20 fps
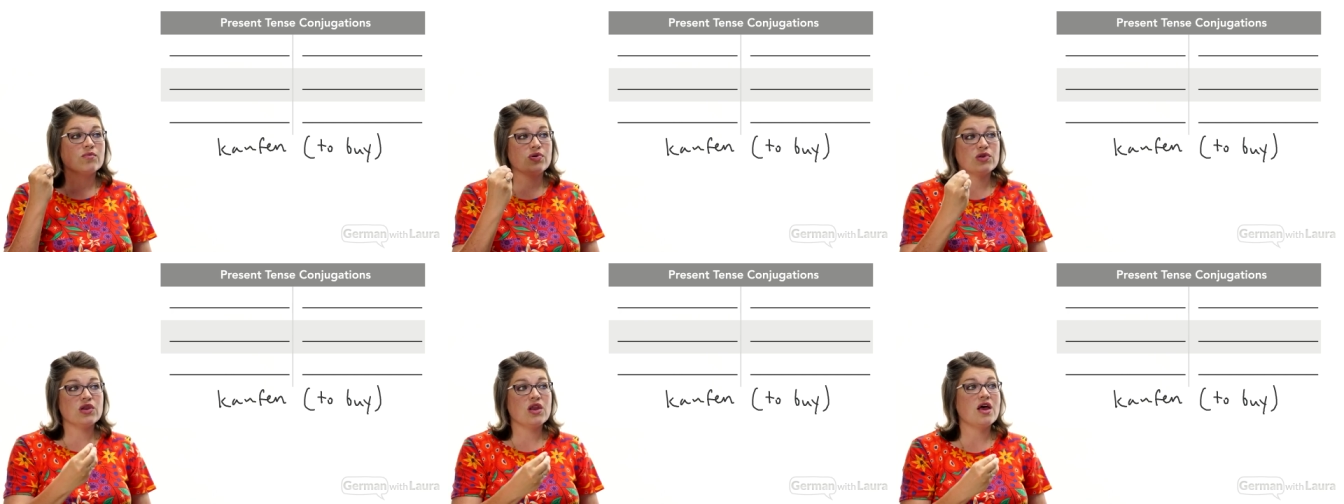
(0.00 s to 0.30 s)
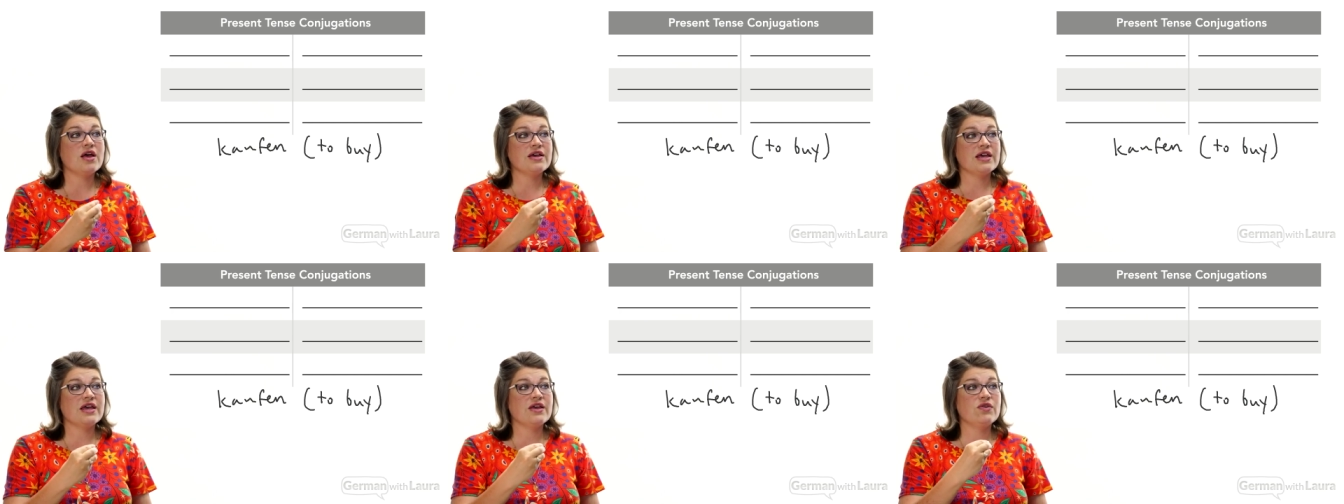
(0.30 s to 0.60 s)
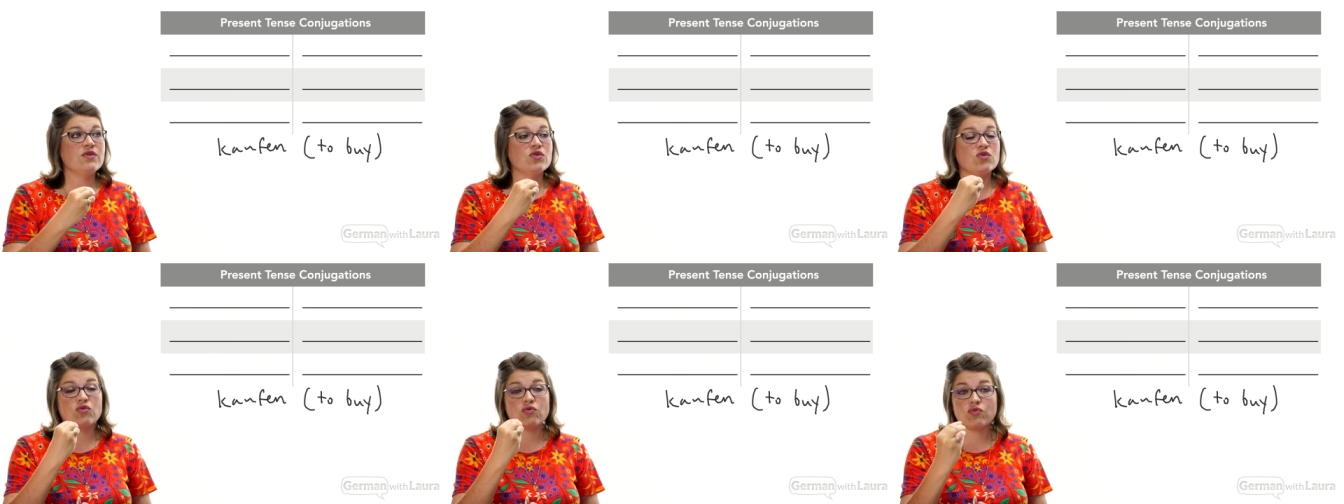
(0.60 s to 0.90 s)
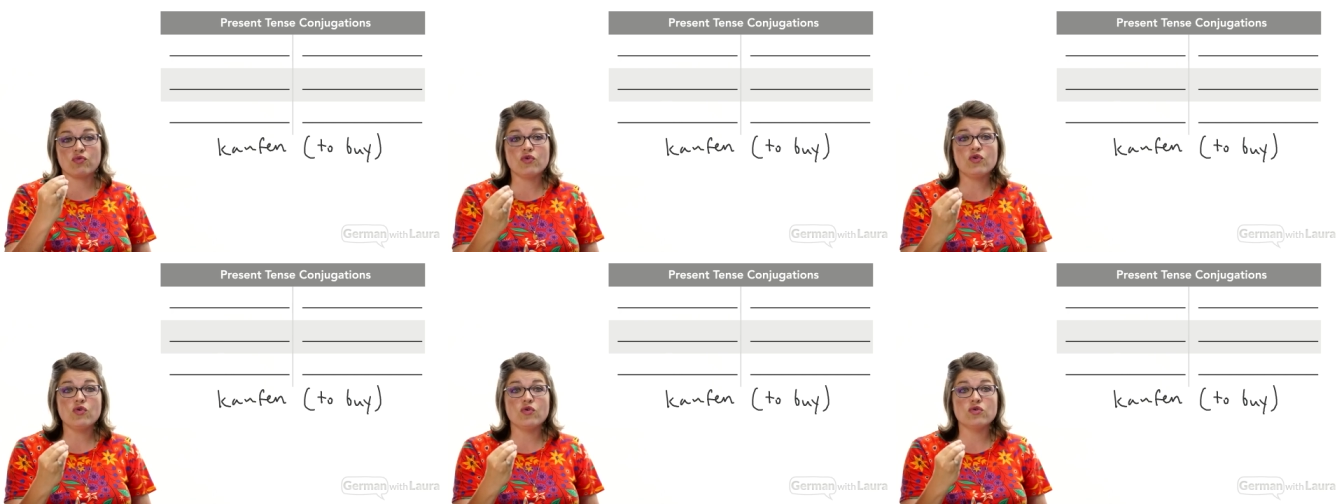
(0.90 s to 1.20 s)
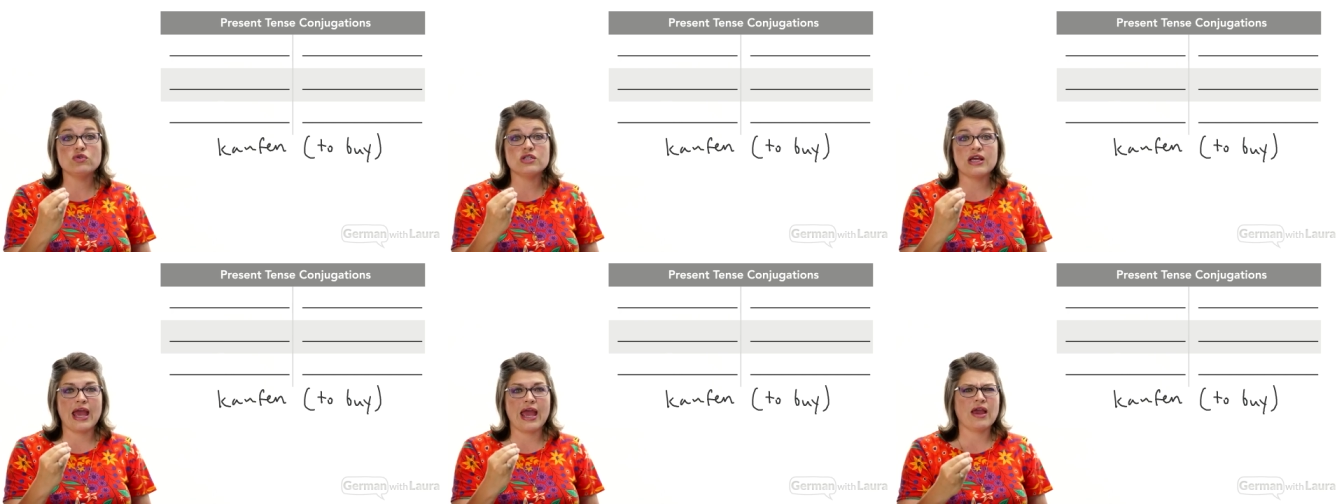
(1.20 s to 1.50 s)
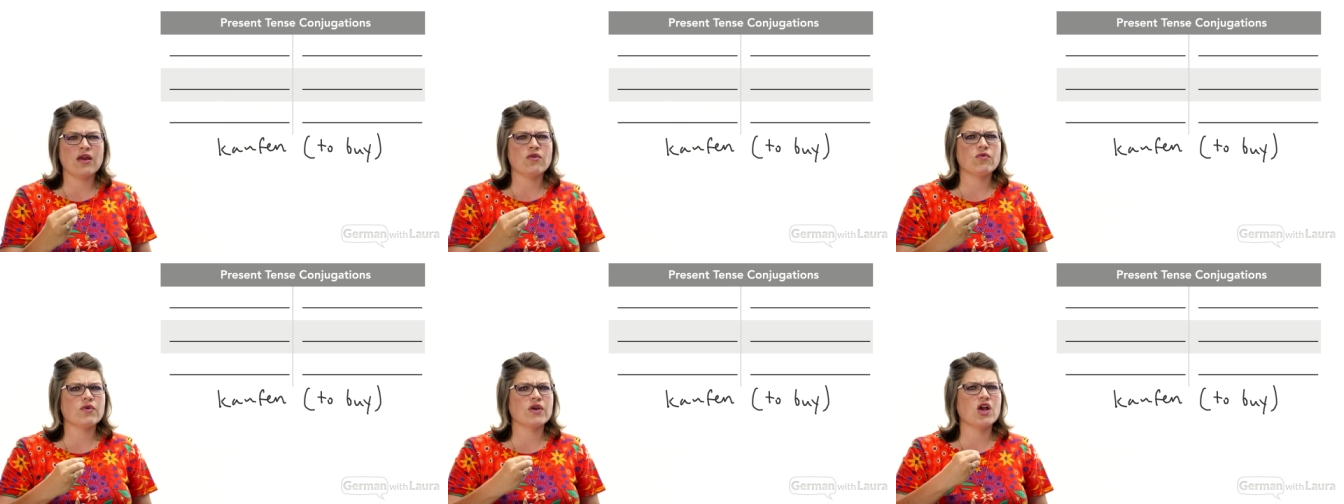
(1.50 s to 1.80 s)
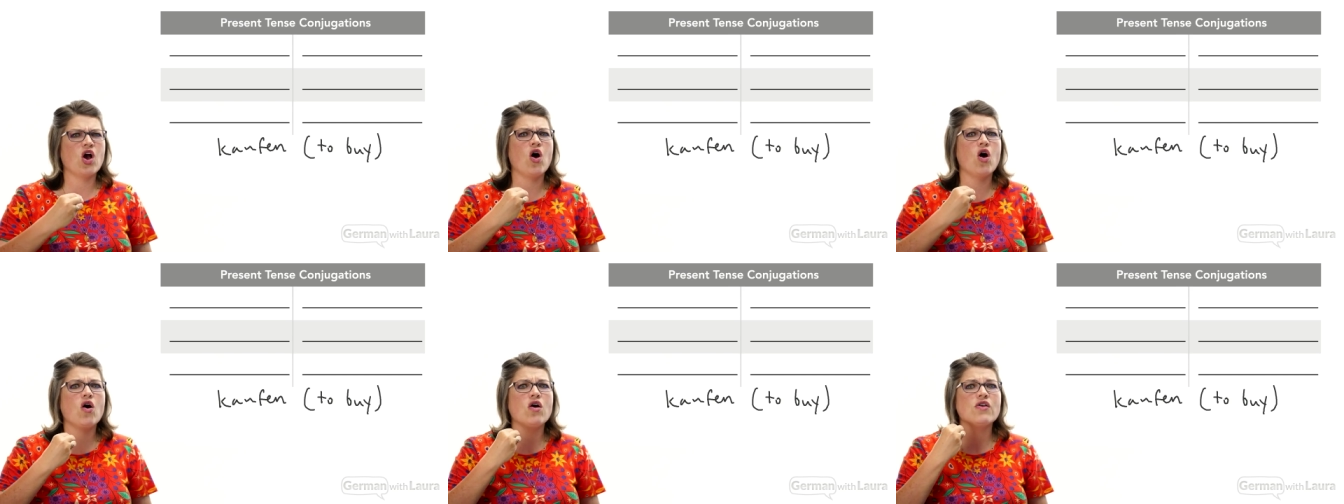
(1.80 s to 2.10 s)
plug in the root and
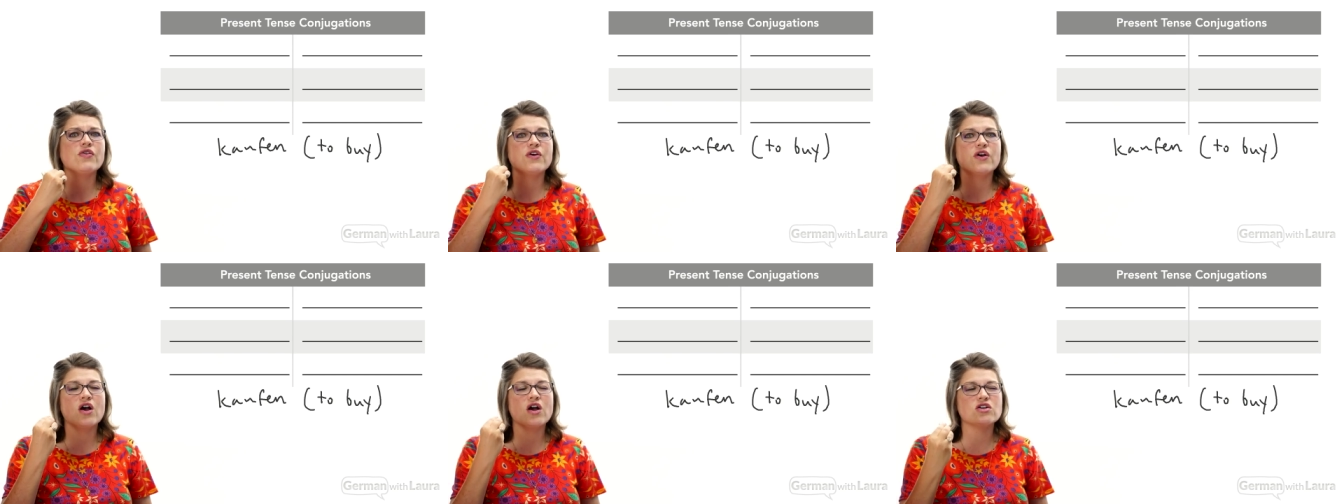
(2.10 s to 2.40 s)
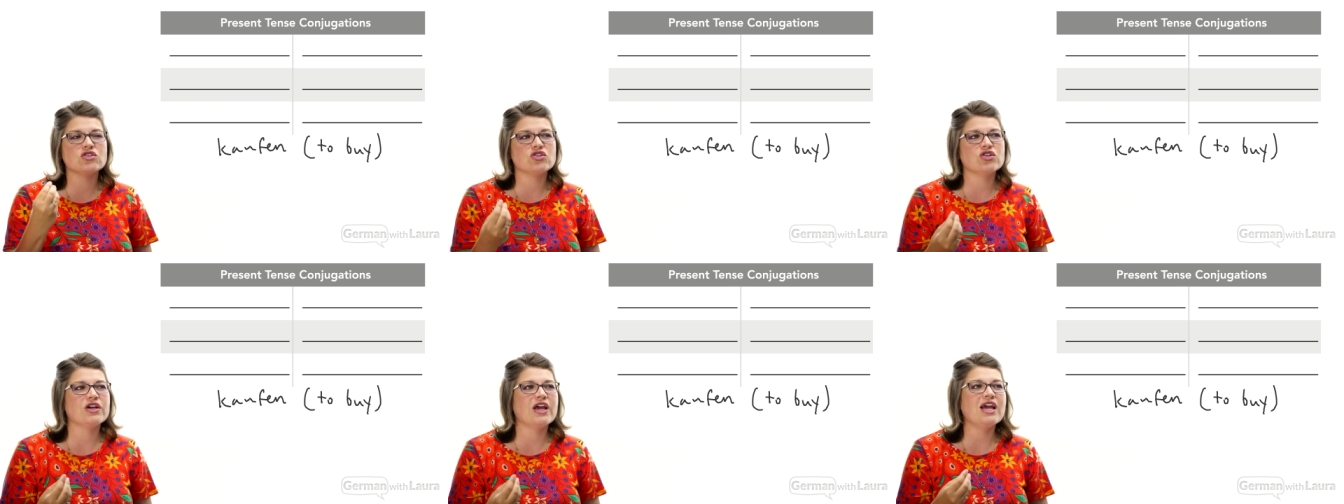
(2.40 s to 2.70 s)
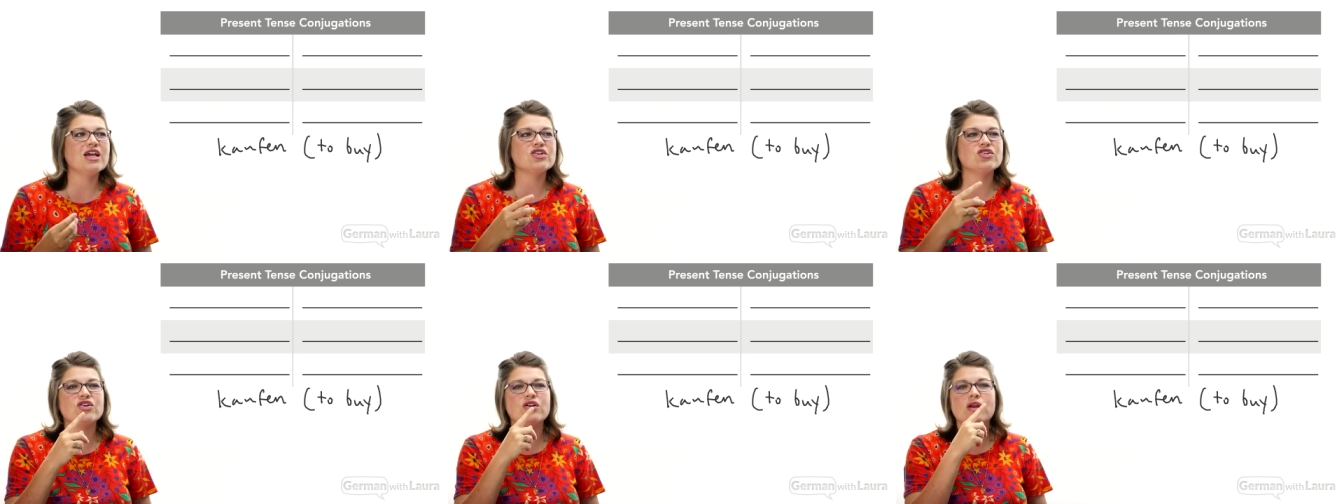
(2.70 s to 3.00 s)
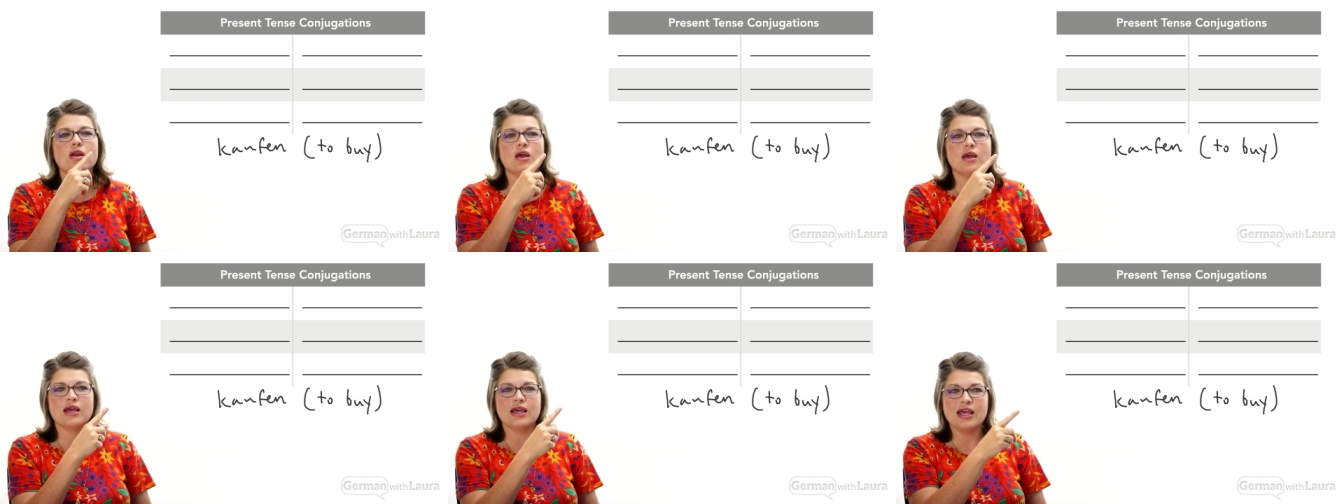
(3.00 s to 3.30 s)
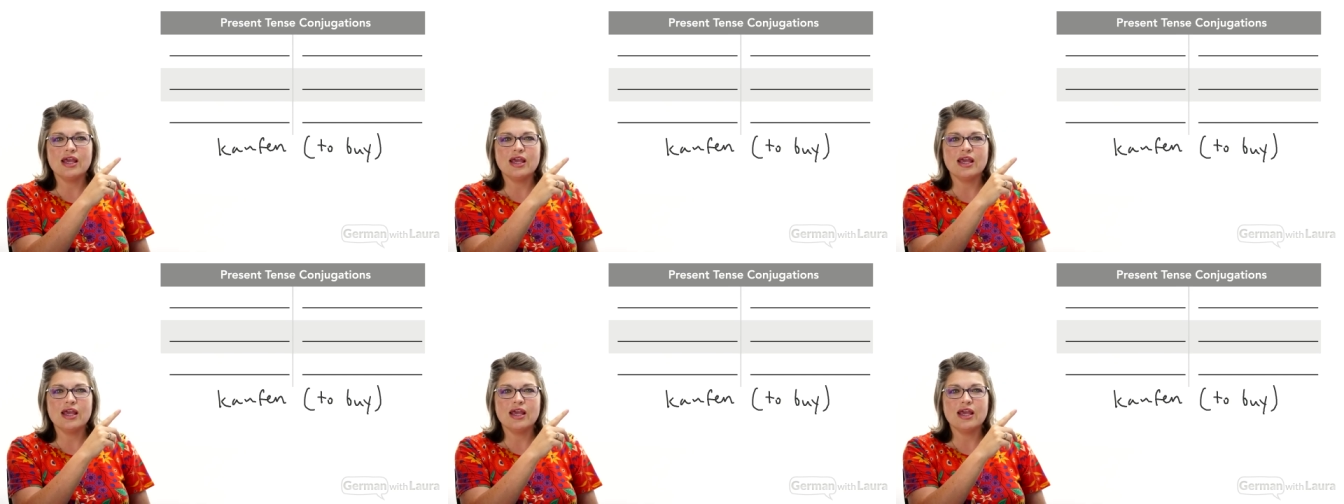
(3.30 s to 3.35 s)
recall the conjugation,